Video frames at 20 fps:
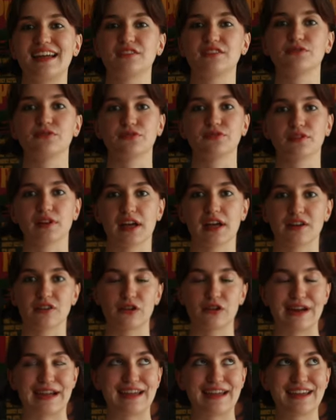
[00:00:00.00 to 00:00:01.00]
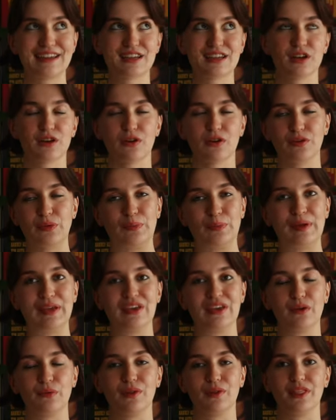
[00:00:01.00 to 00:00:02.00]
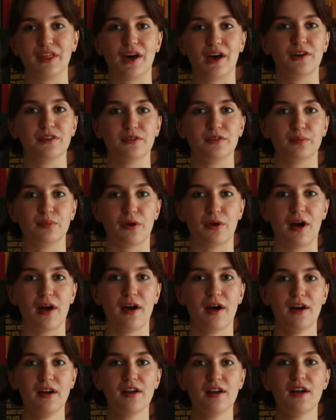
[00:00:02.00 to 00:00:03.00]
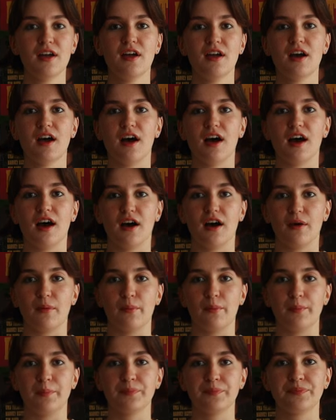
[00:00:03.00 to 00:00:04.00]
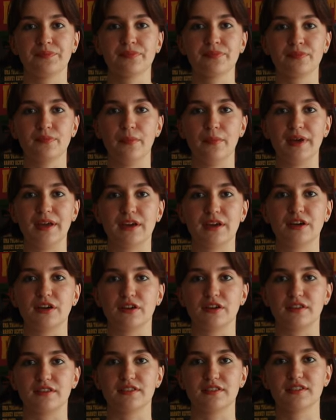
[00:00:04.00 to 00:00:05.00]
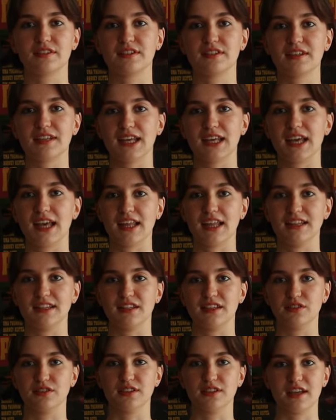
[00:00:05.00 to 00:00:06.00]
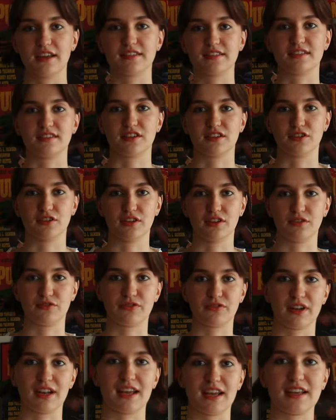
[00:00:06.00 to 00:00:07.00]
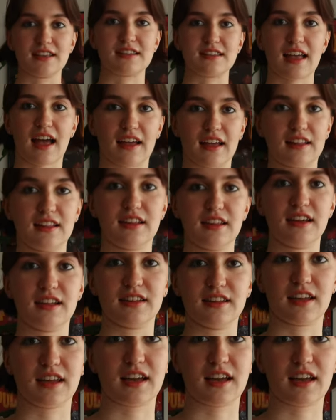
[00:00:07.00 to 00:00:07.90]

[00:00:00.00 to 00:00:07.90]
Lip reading: that flattering on me without a bra, because it didn't necessarily fit exactly in